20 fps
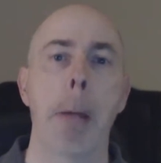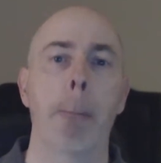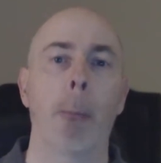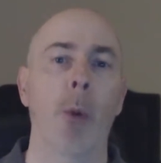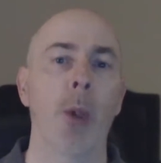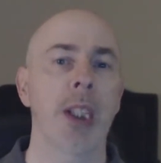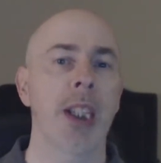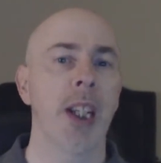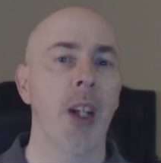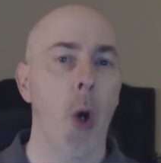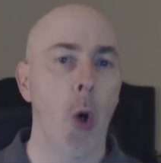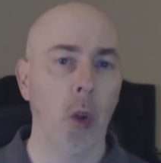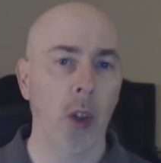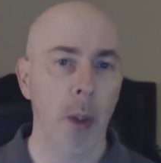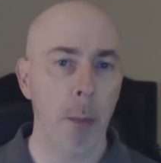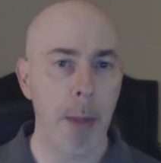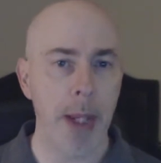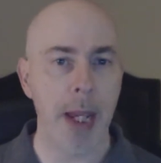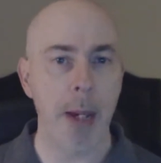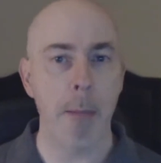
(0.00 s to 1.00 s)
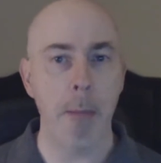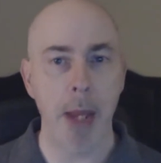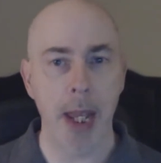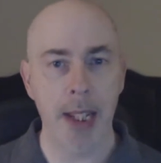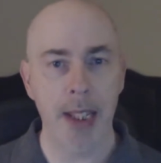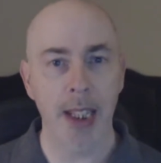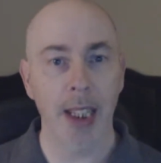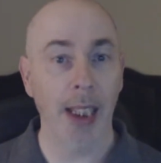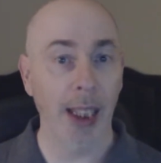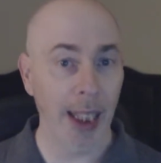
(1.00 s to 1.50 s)
which can only be
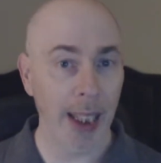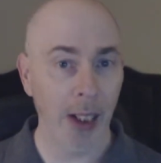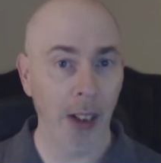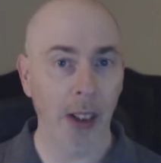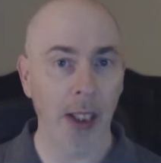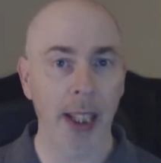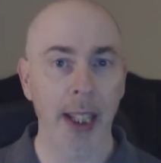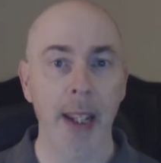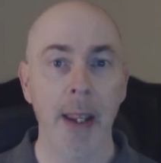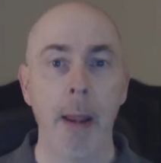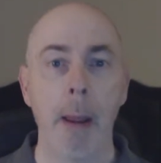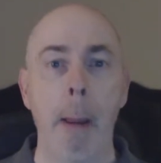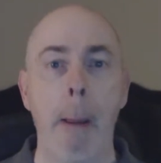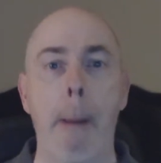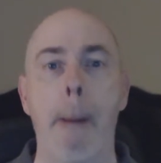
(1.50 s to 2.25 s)
amended legally,